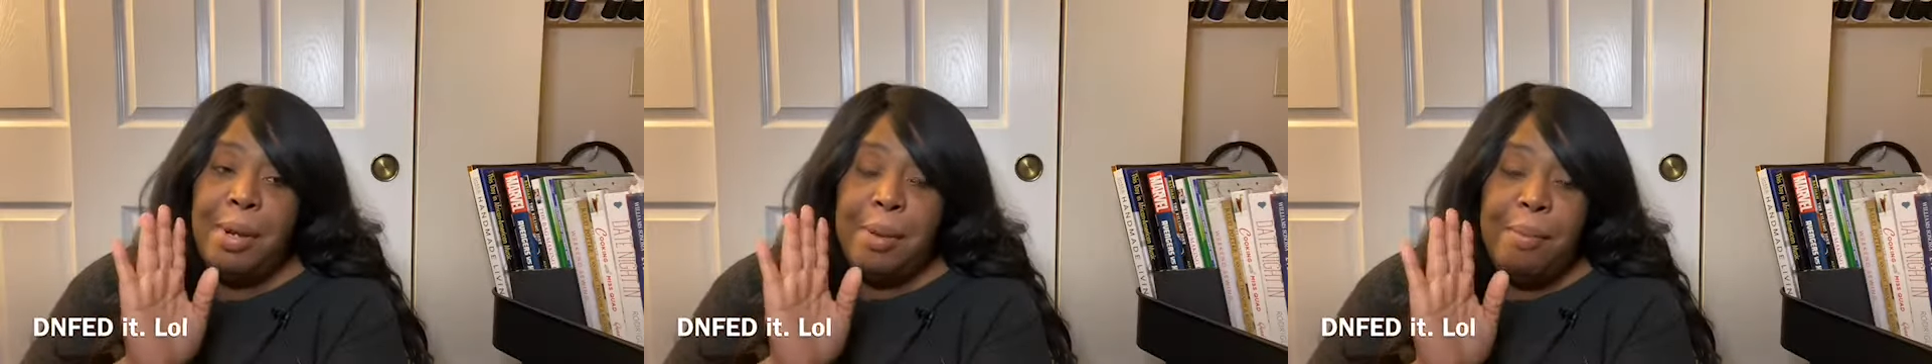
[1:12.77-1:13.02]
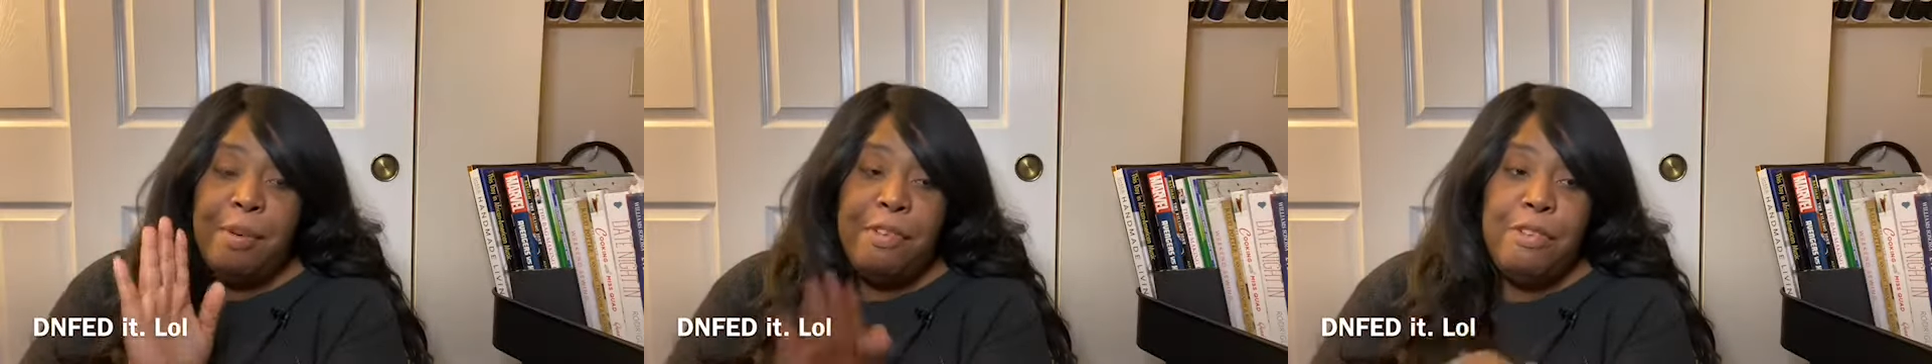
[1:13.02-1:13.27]

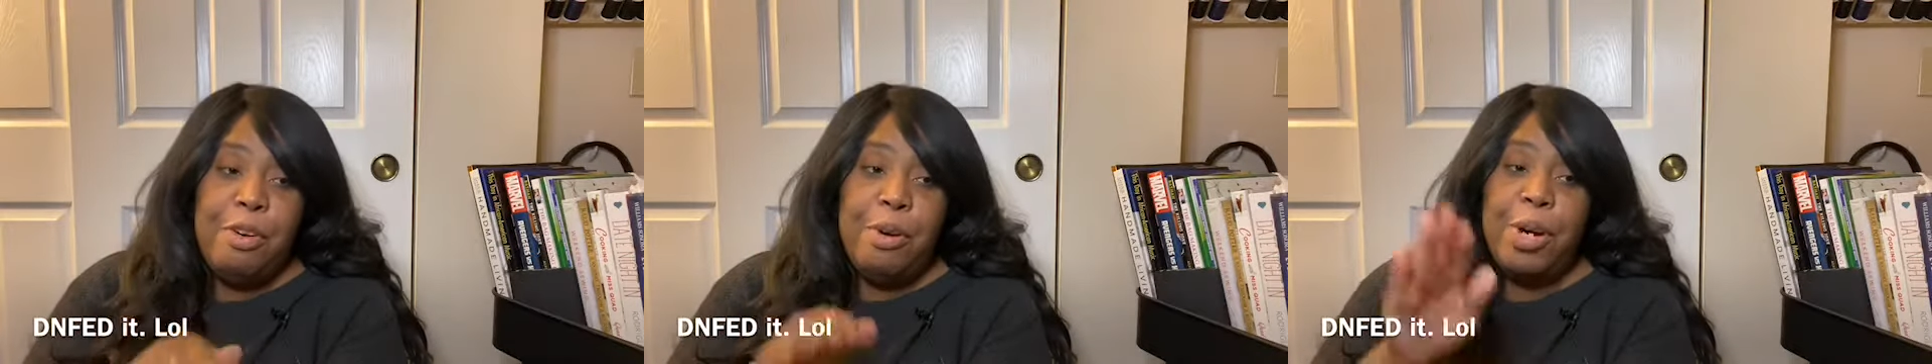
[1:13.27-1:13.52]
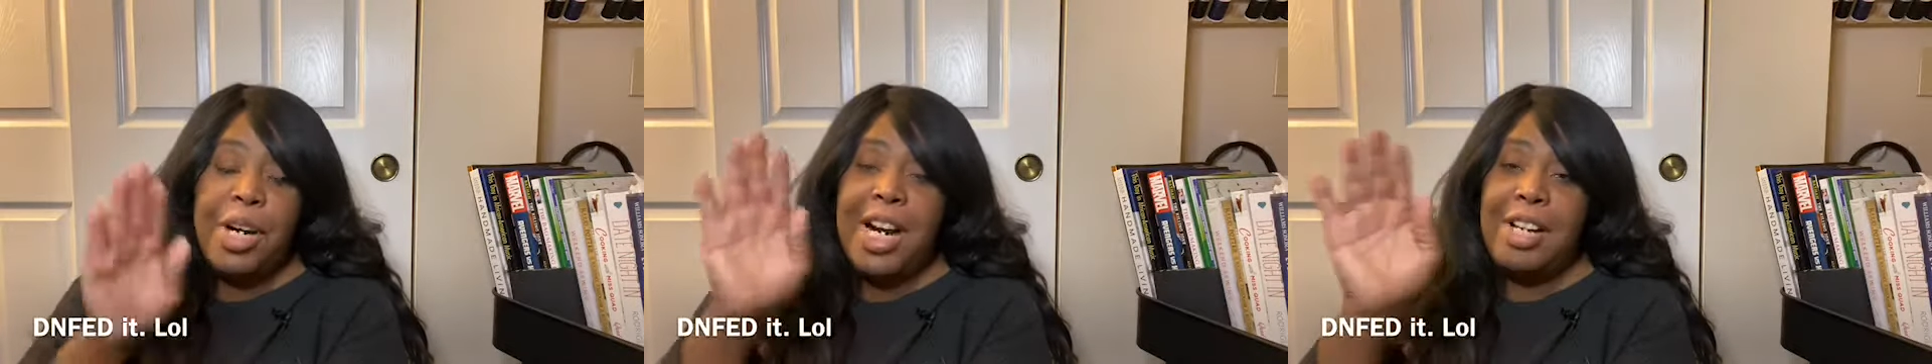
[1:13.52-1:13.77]

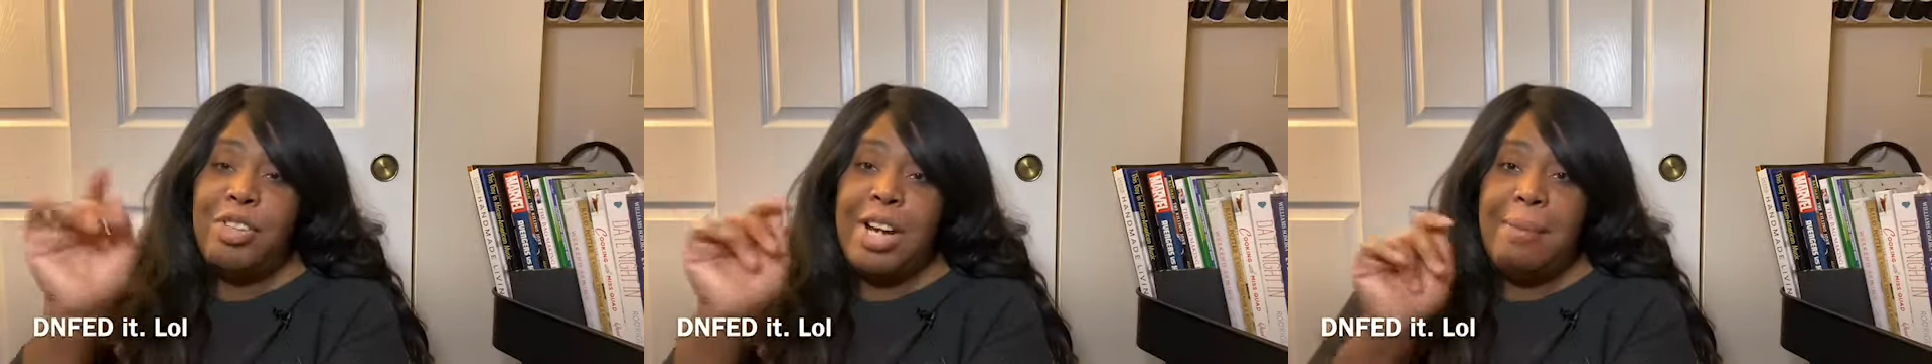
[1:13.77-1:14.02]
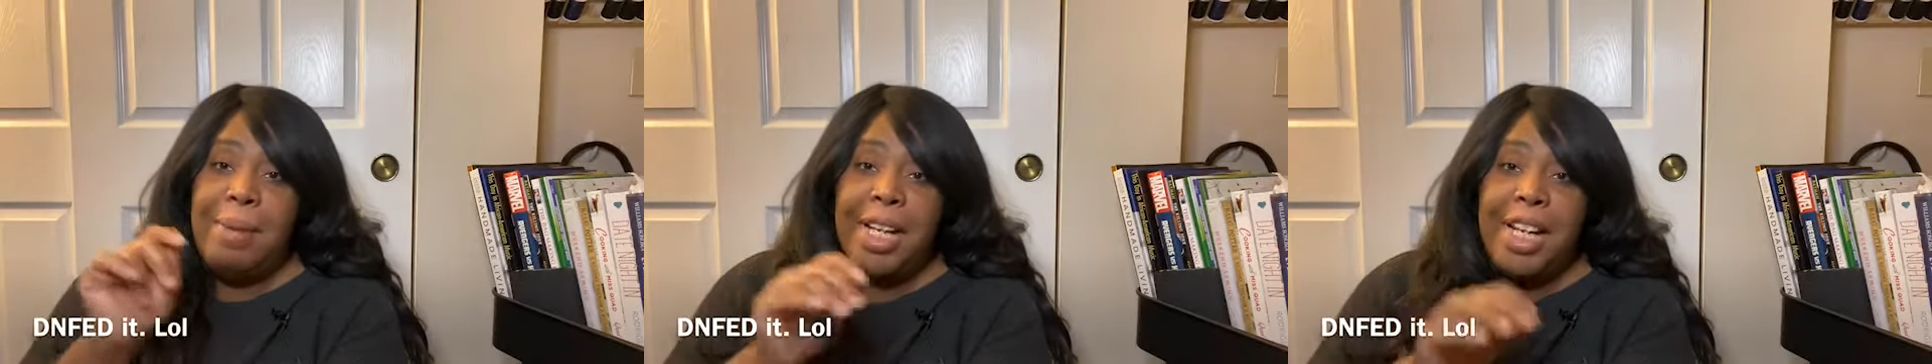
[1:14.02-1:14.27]
before I
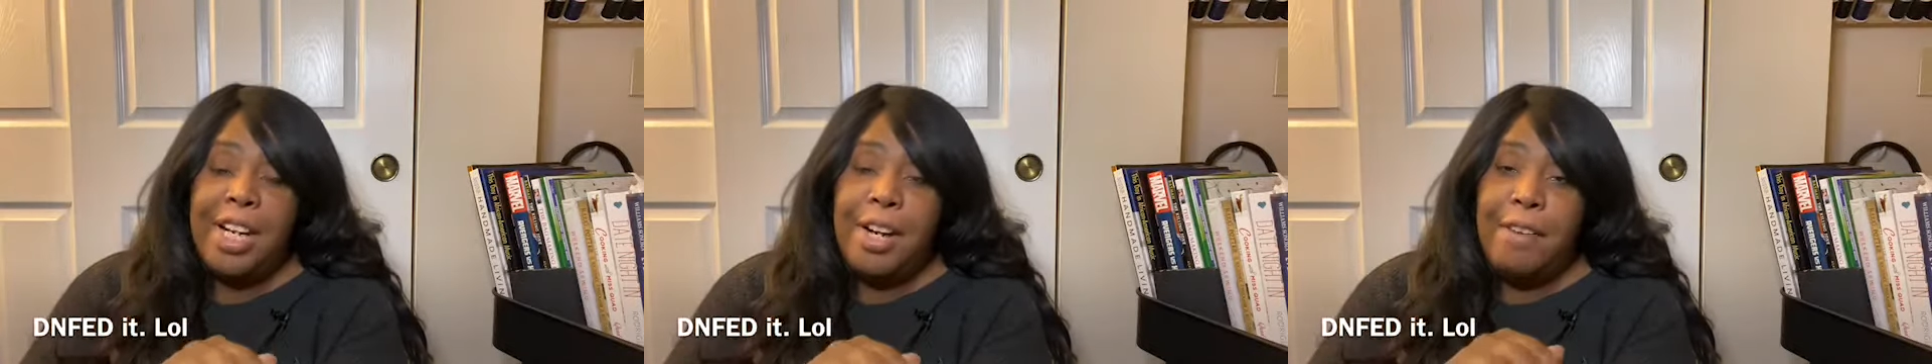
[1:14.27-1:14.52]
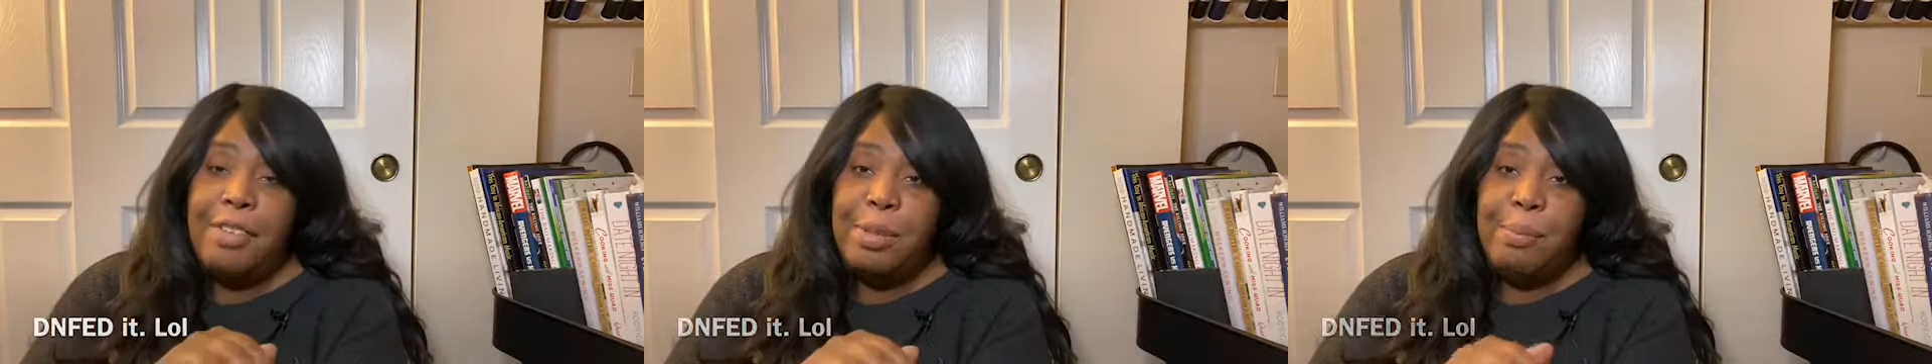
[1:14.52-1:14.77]
drop my kid
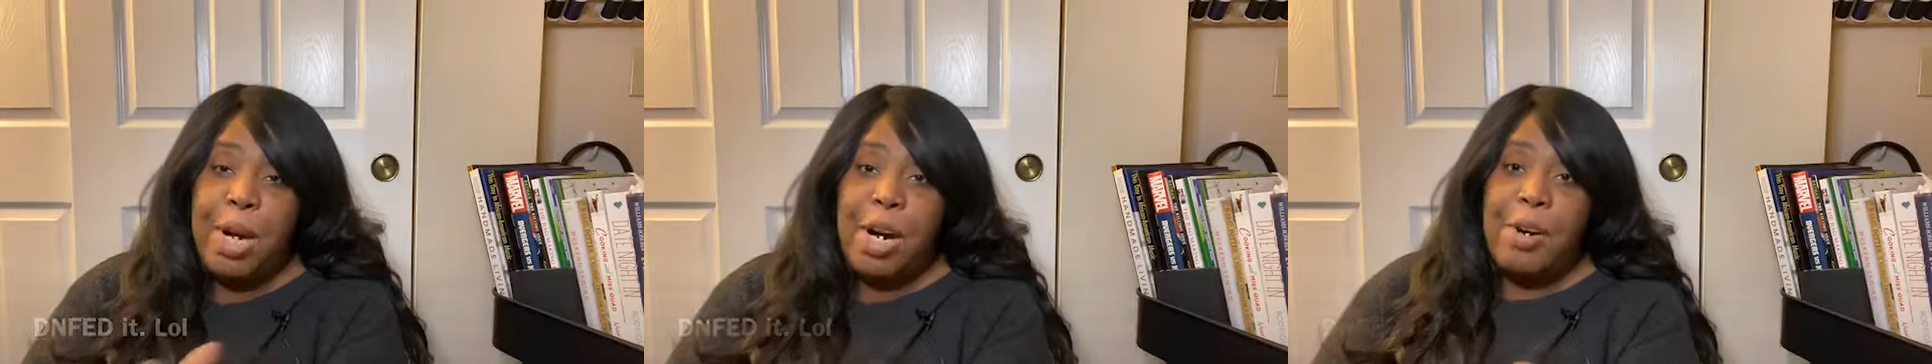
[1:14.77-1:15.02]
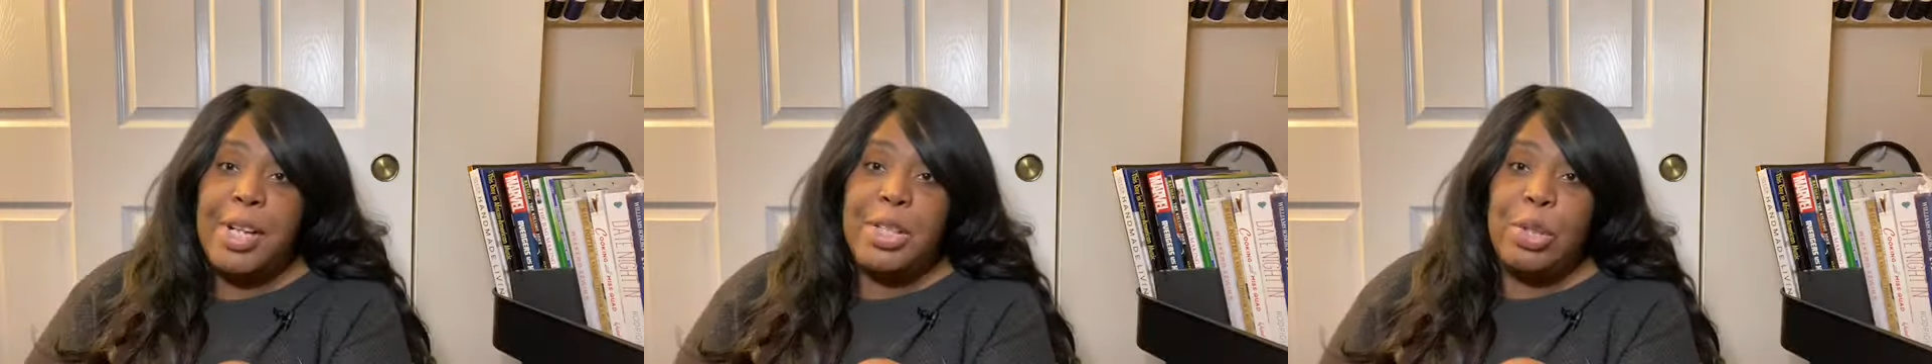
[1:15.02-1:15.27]
off
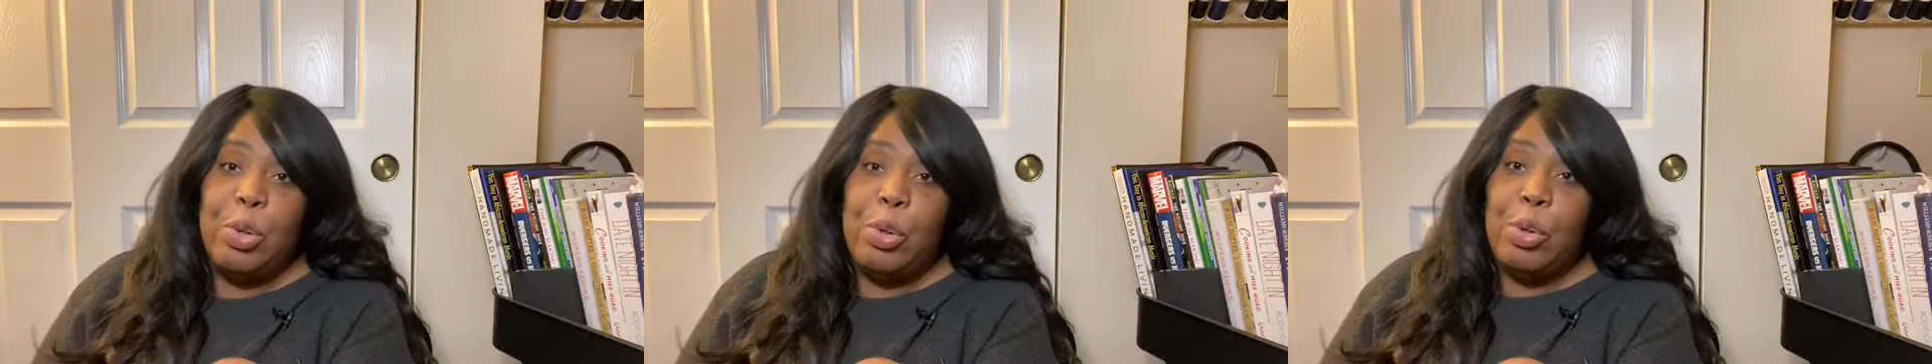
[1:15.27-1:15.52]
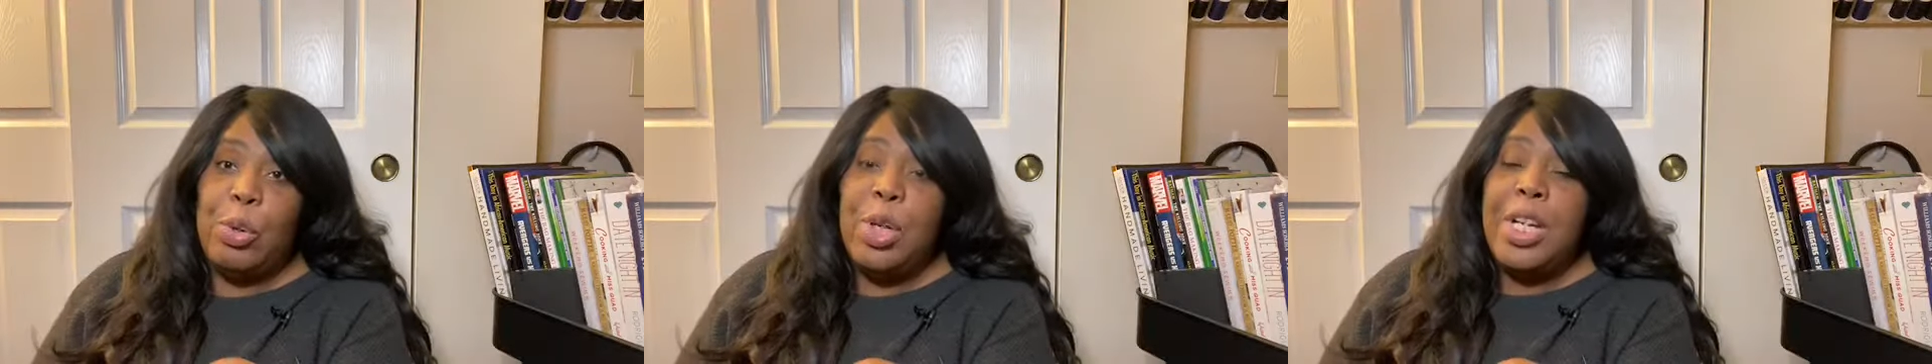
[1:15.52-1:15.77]
tomorrow at
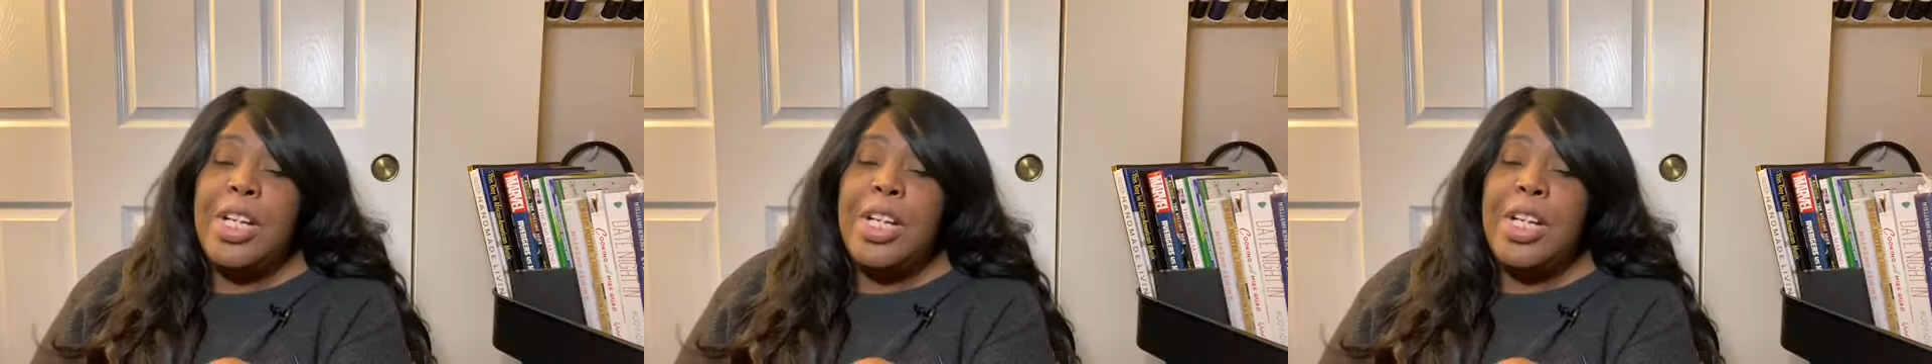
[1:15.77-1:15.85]
school.